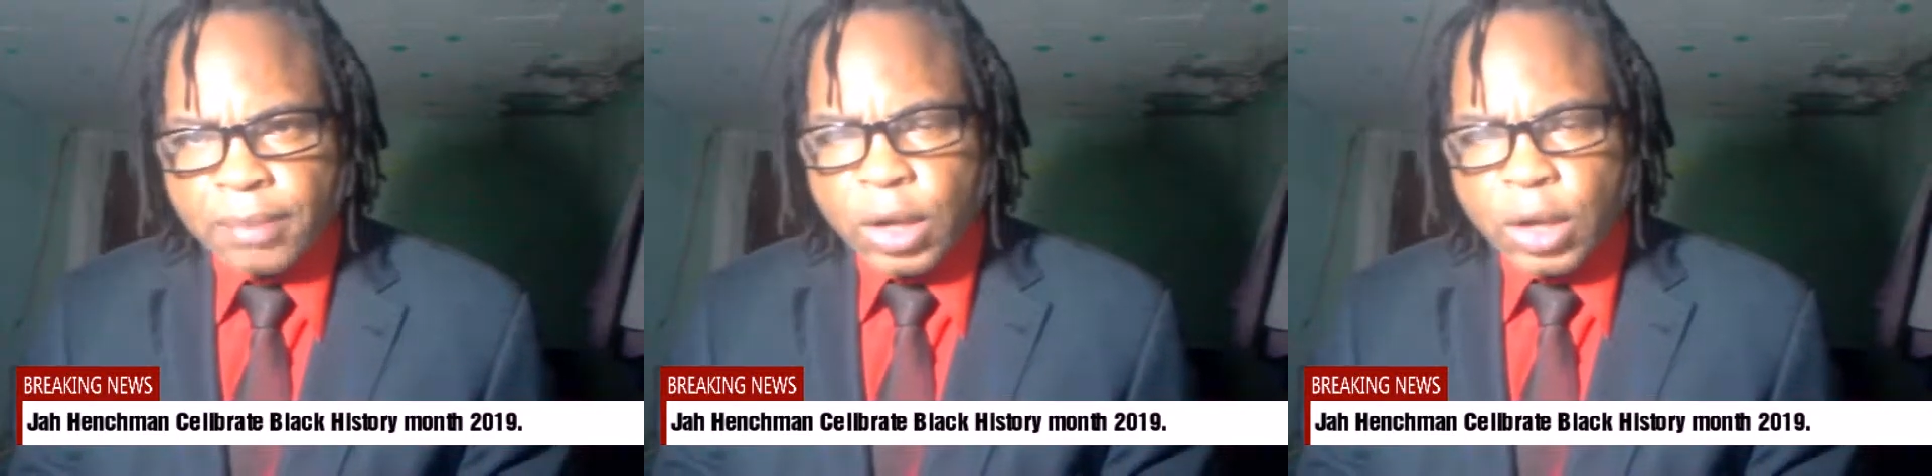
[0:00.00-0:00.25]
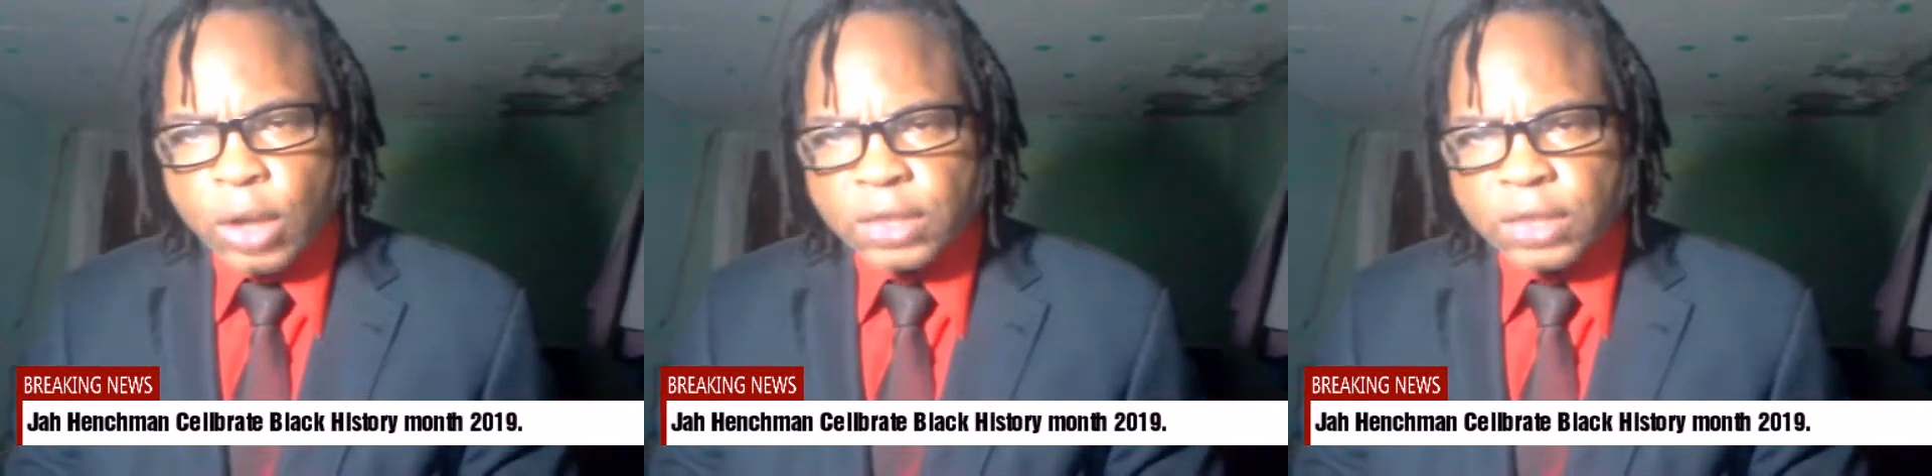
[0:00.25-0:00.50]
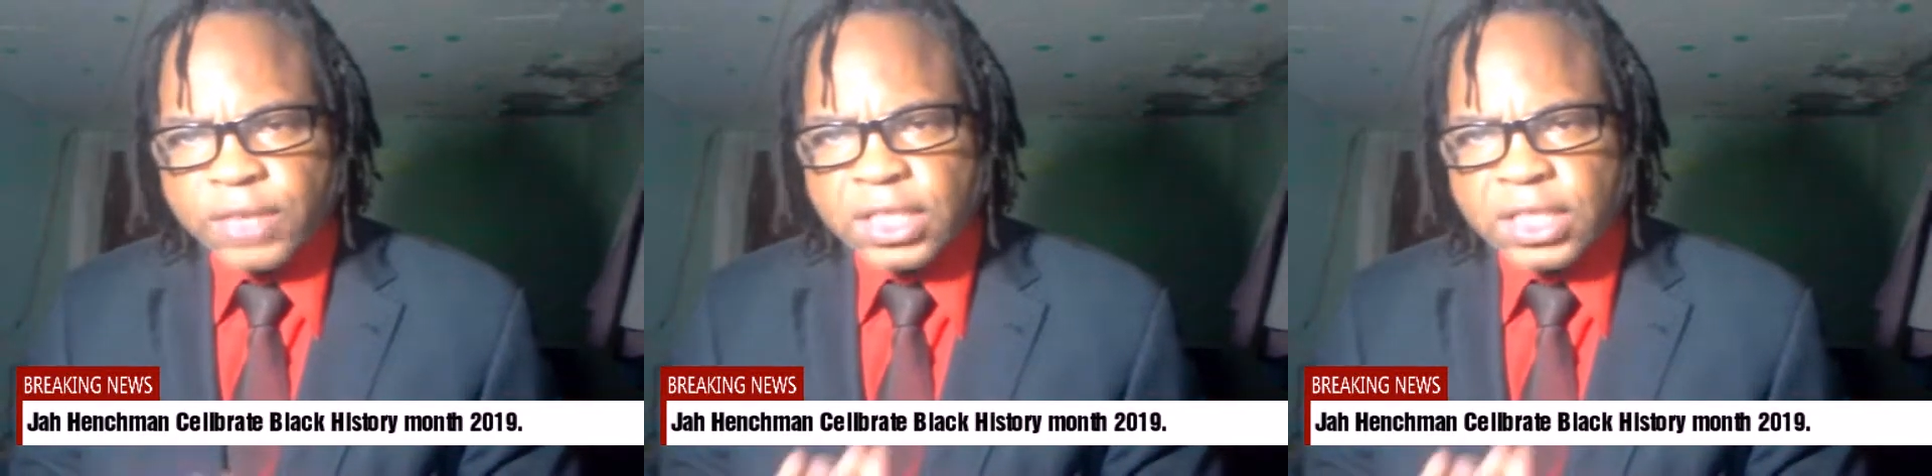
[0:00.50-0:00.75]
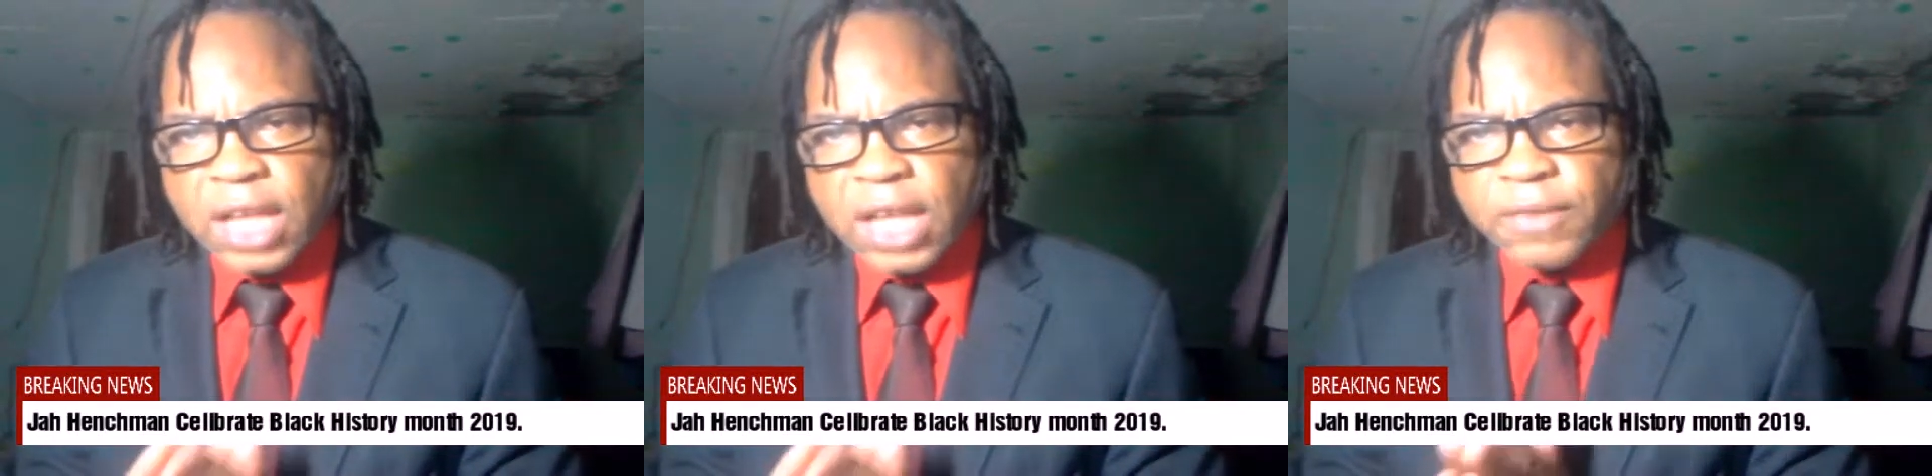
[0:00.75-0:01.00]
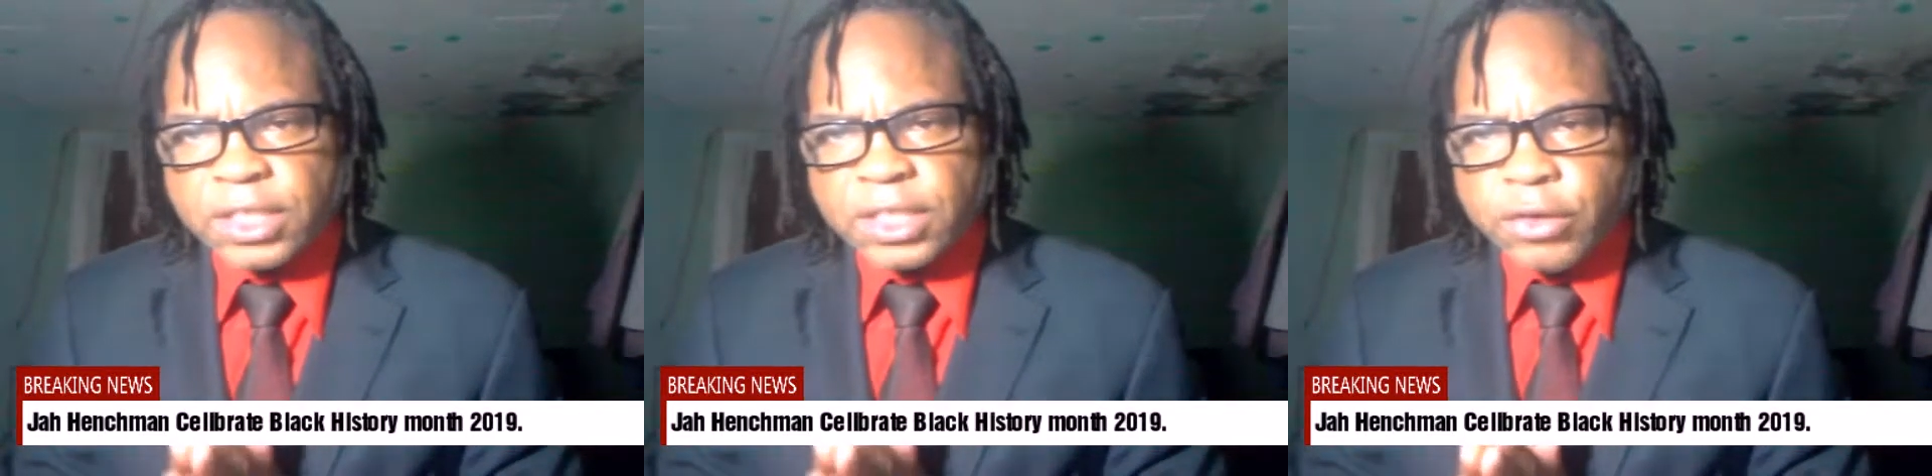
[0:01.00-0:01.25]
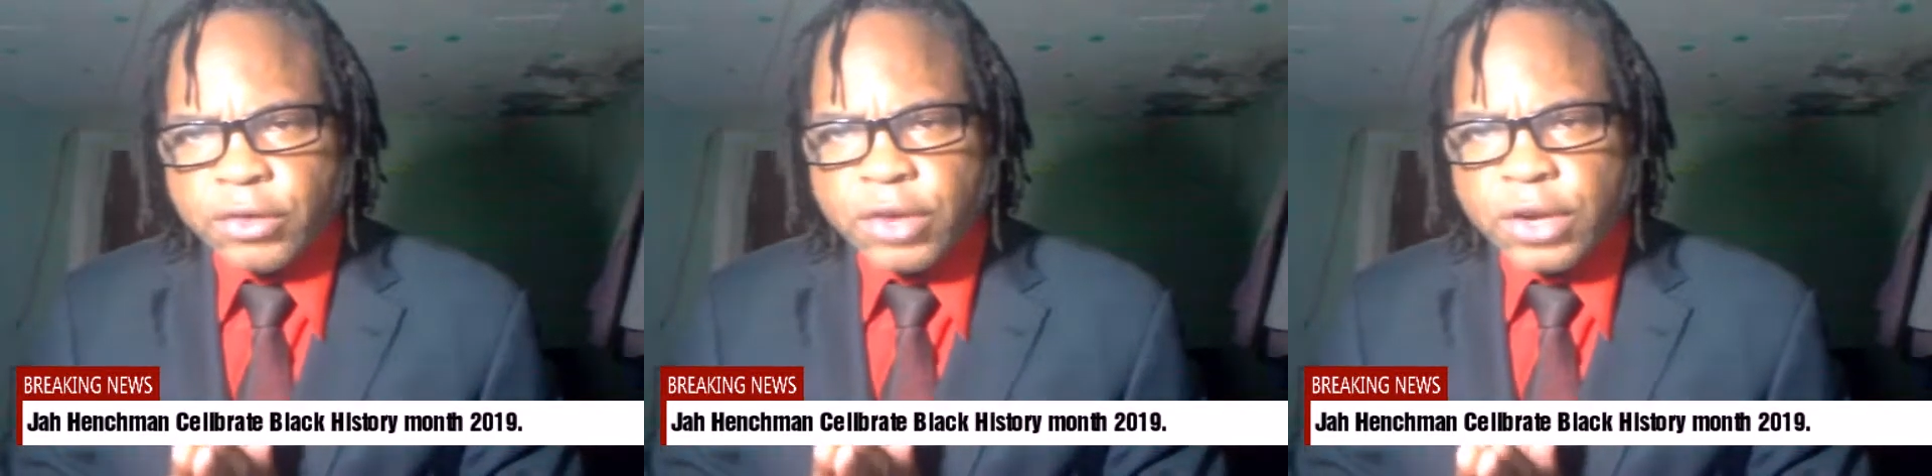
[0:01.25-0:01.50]
because of your selfish
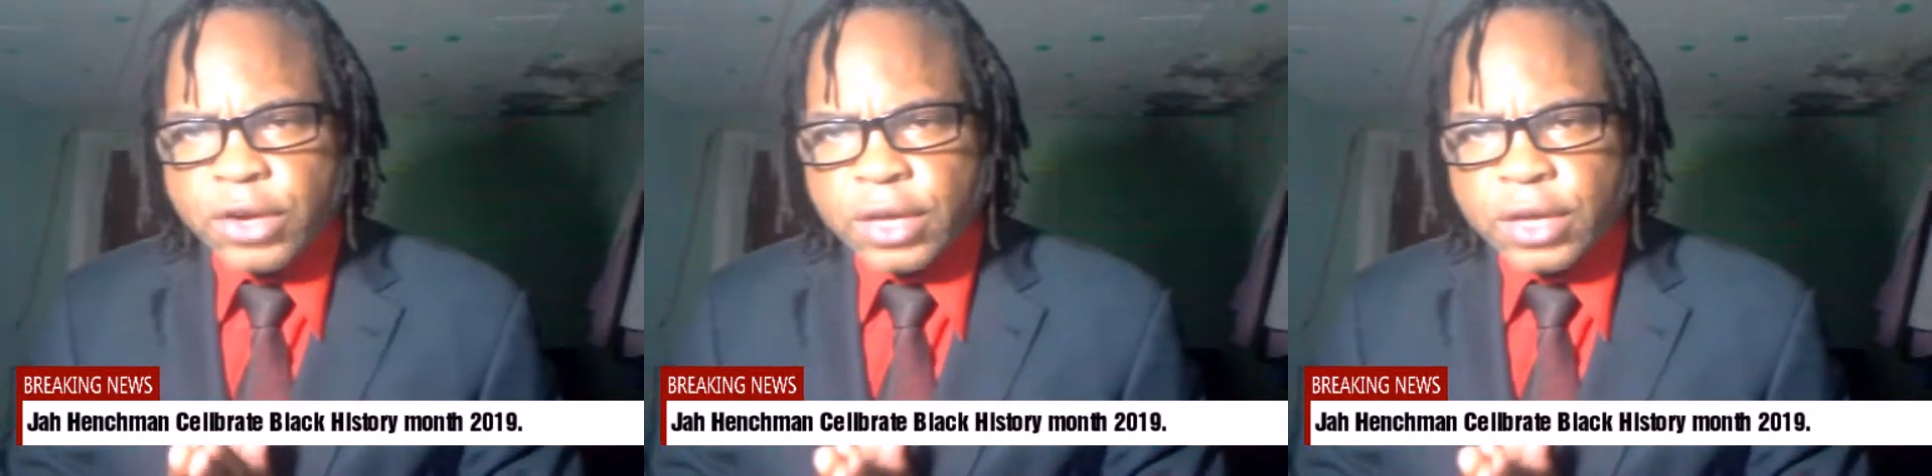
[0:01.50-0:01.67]
greed,